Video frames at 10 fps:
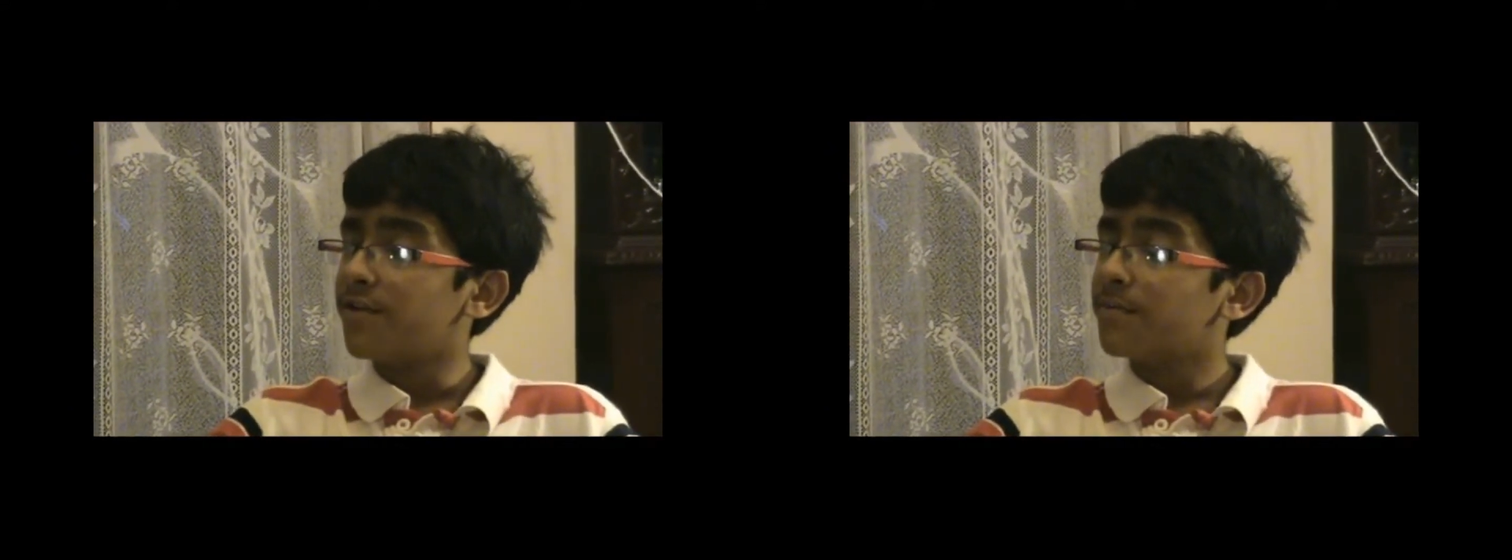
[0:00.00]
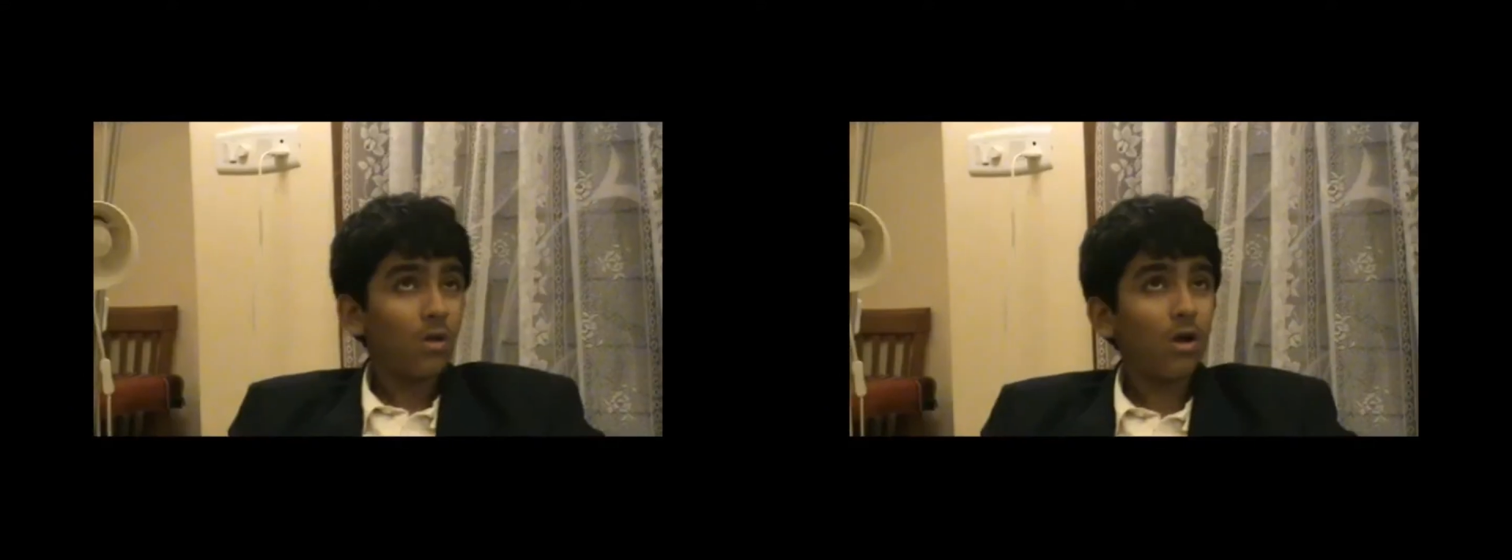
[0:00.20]

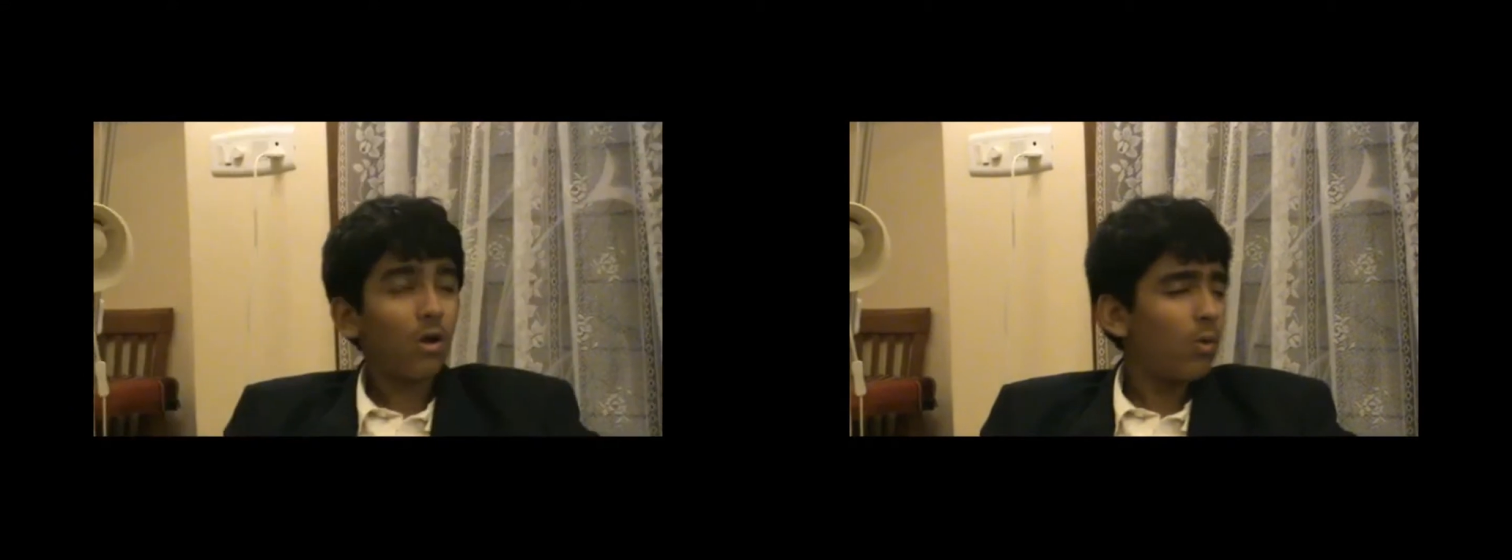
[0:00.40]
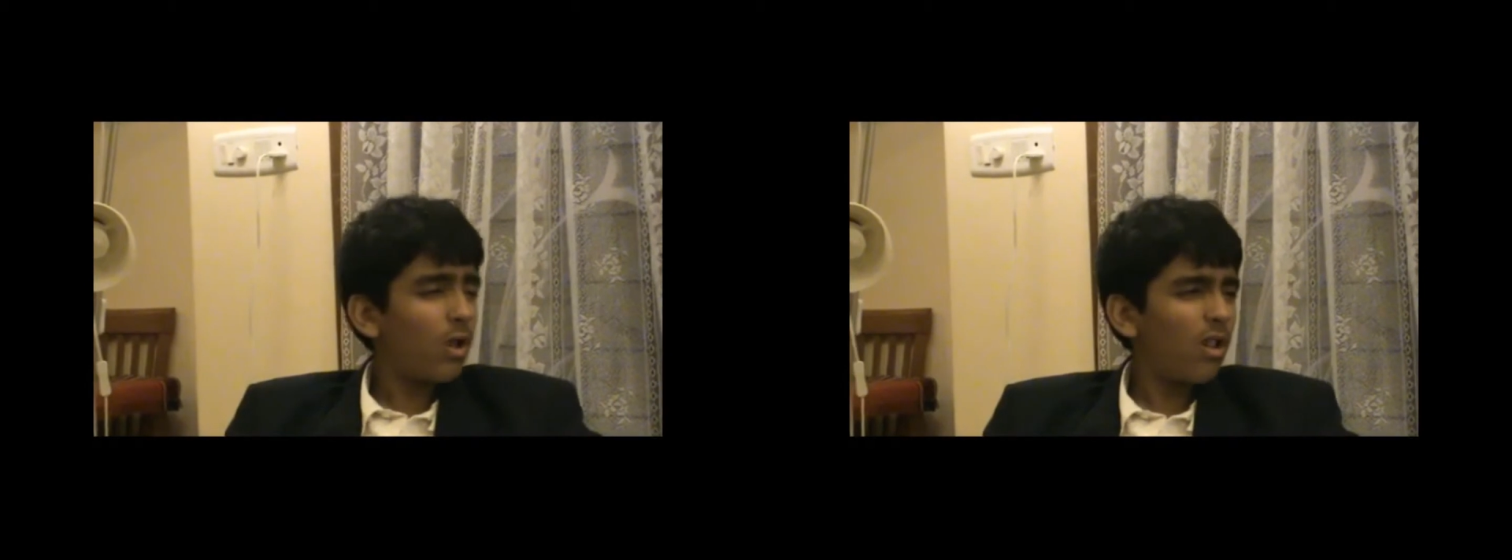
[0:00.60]

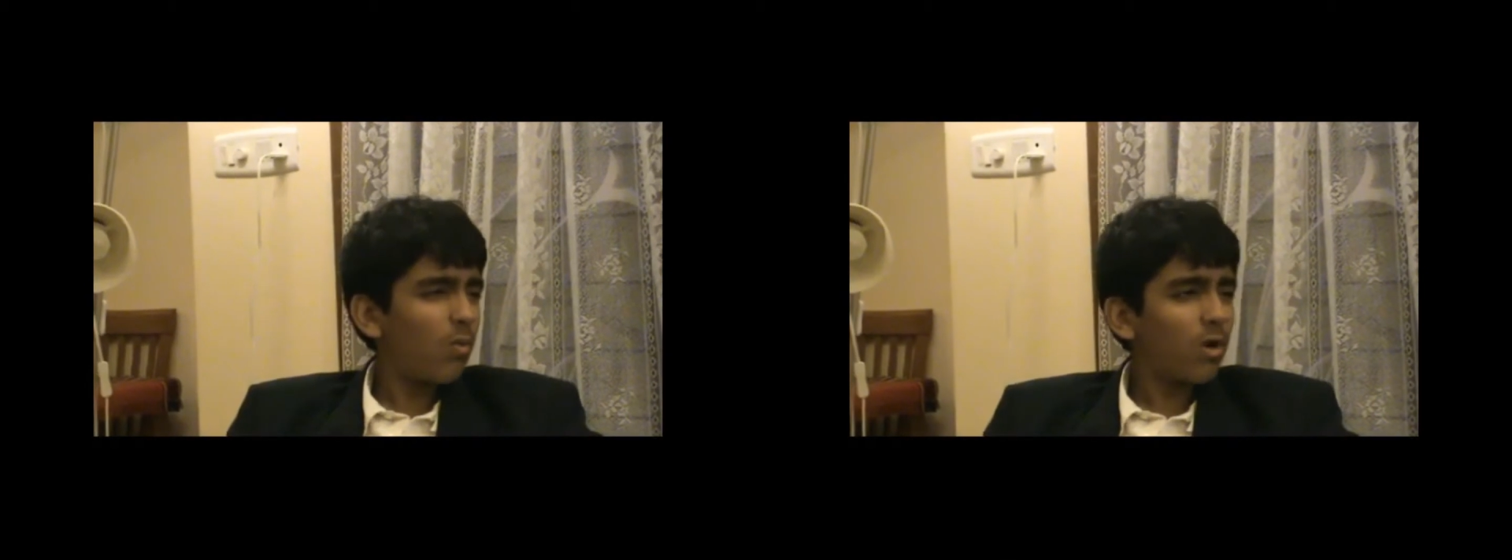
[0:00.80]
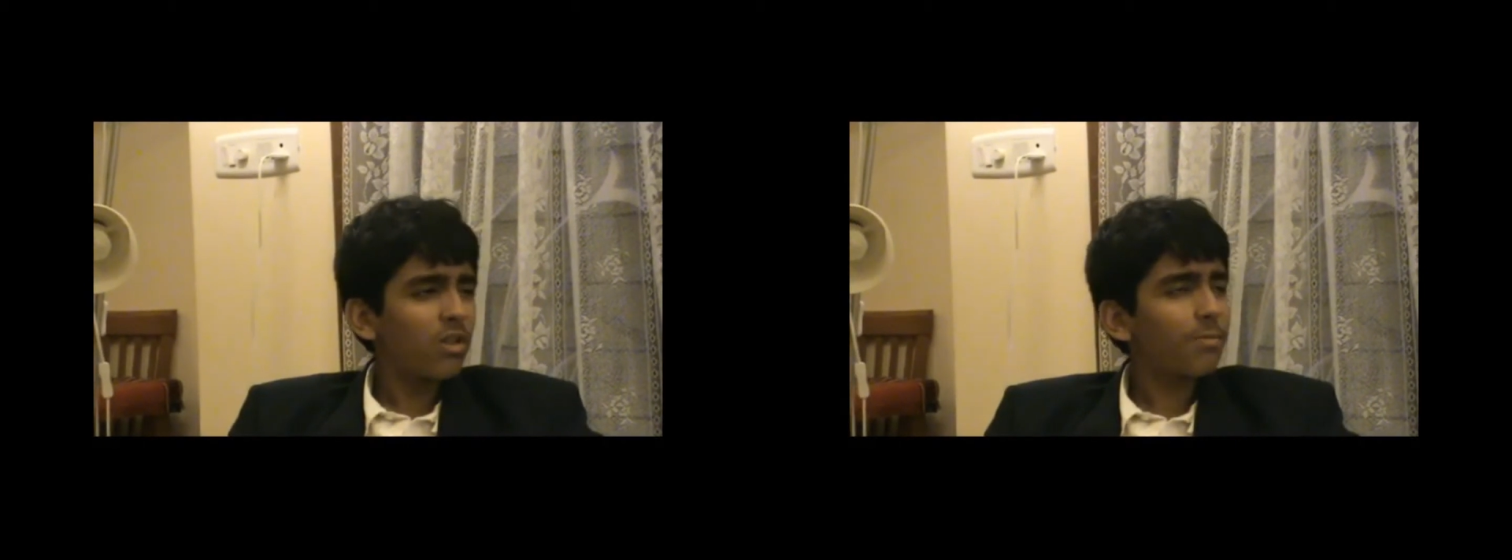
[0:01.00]
Well,
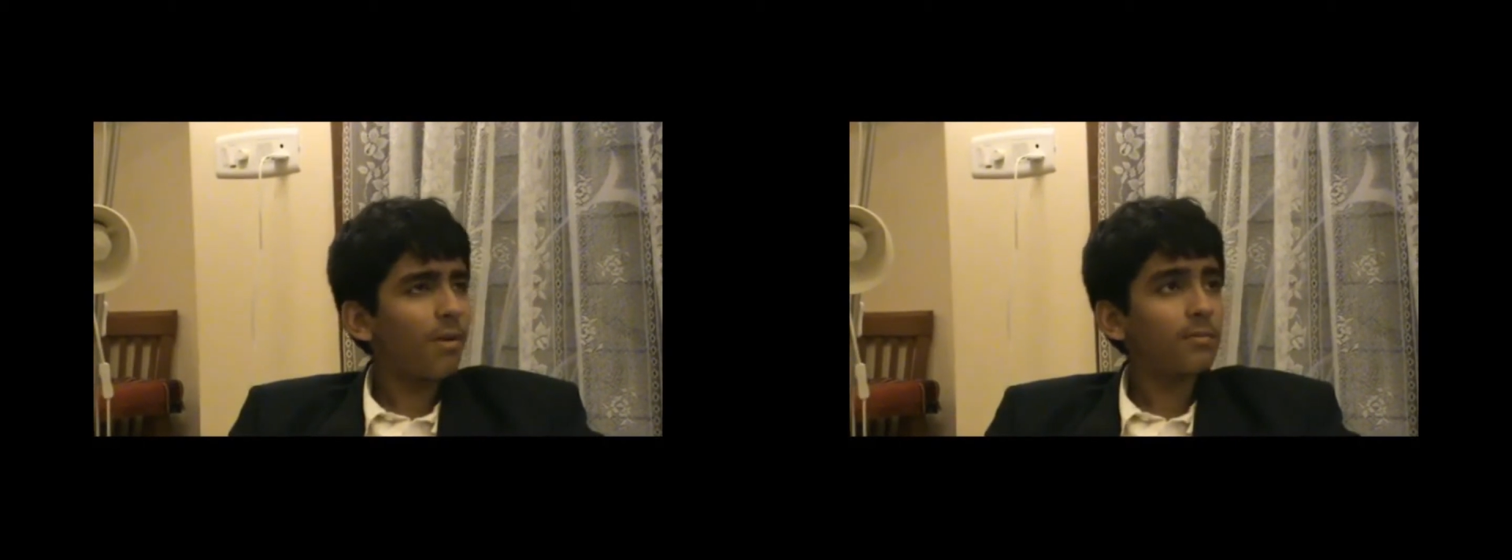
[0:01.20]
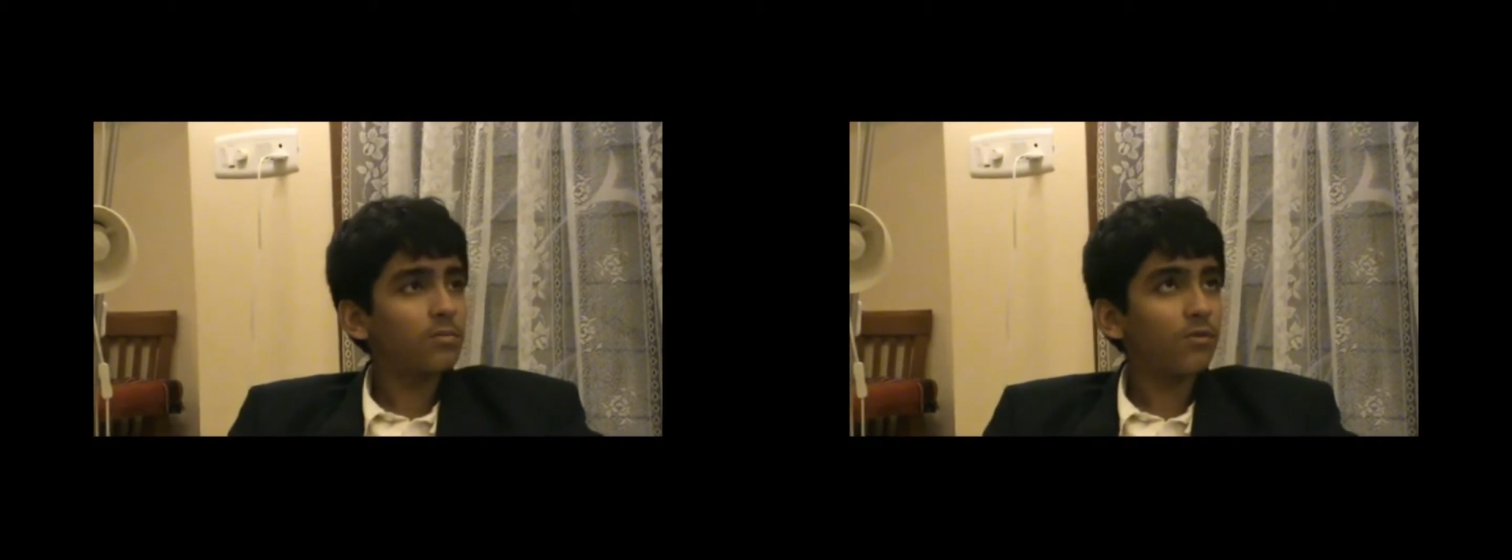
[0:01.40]
one of the
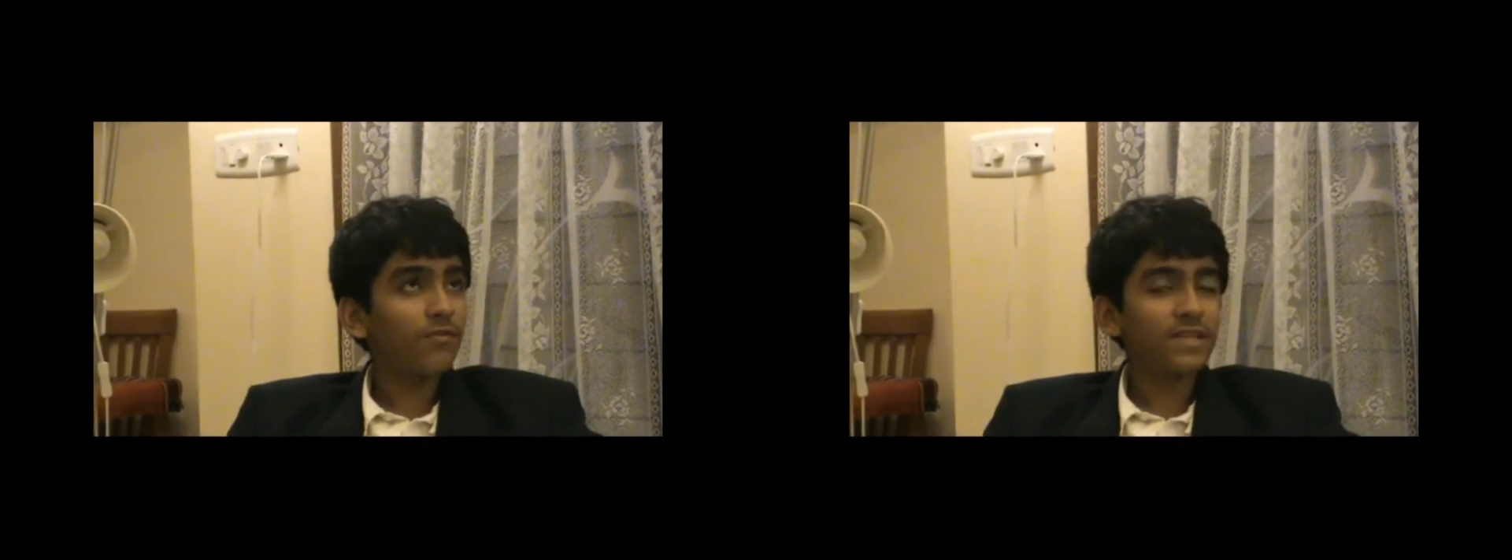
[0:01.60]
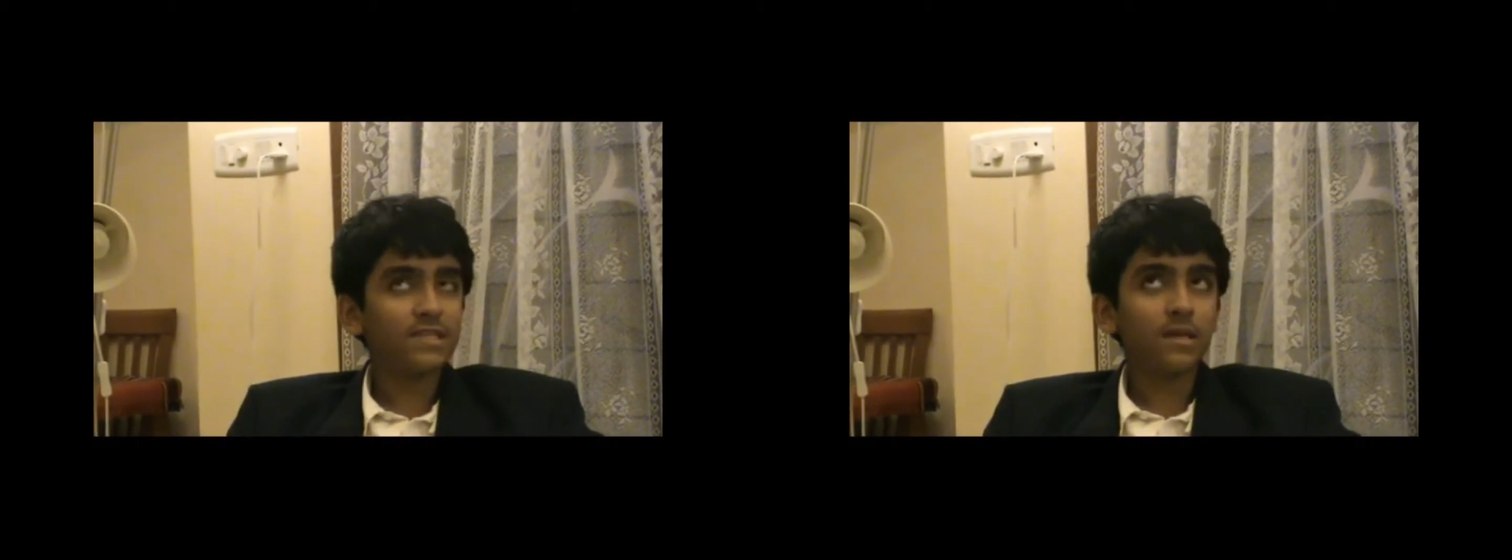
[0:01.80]
problems we're facing